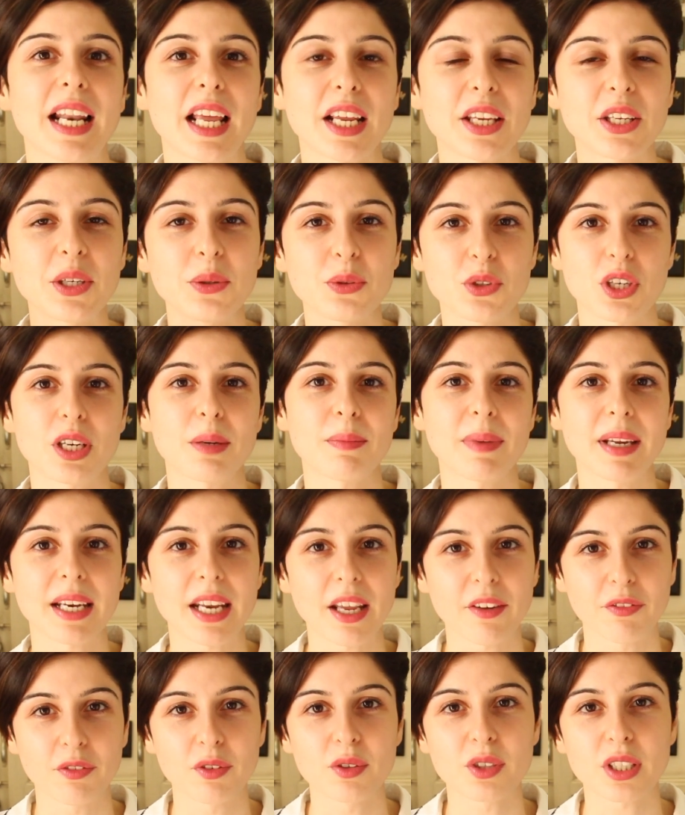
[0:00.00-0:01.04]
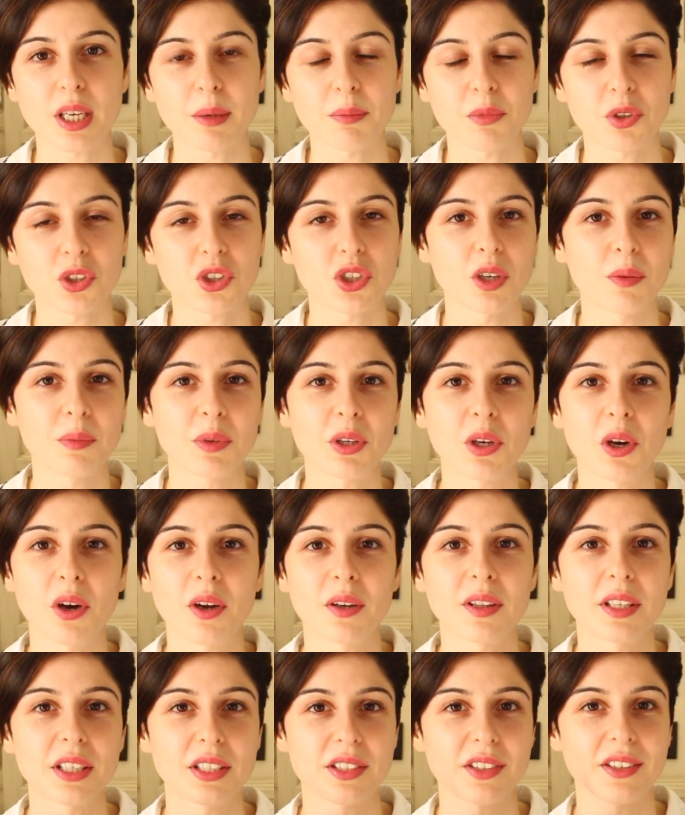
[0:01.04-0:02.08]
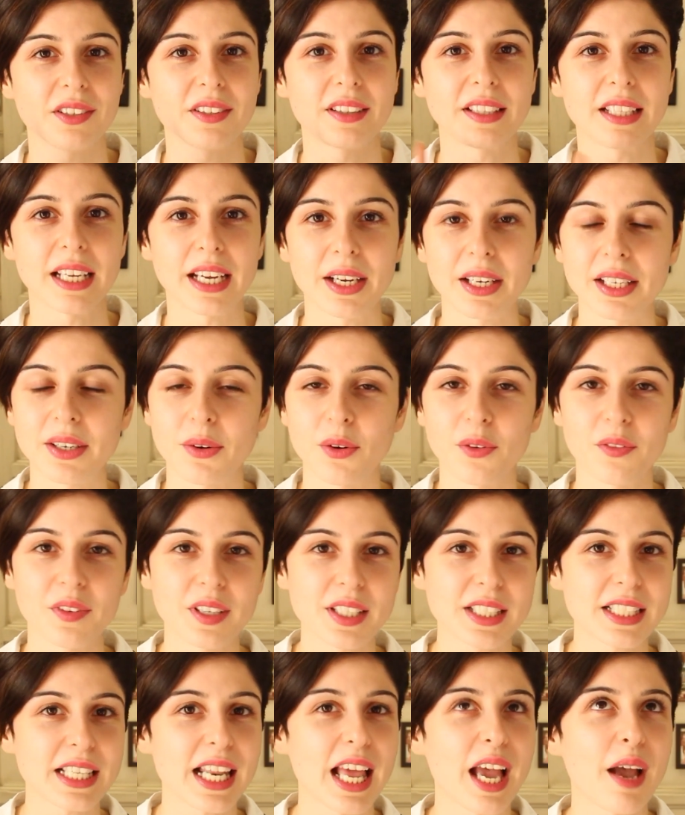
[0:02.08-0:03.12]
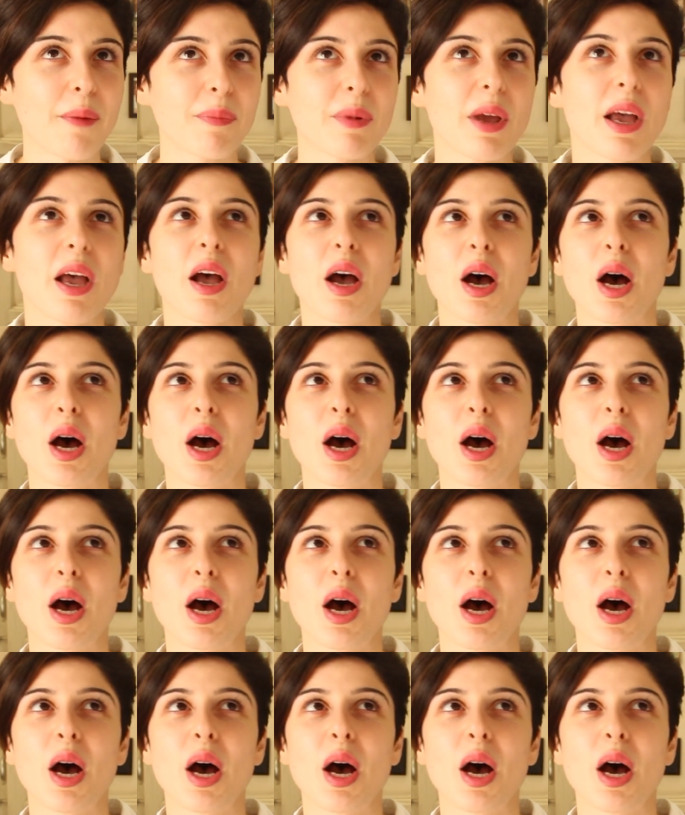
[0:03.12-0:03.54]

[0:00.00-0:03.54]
Like usually my nephews come to cheer me on. This year they overslept.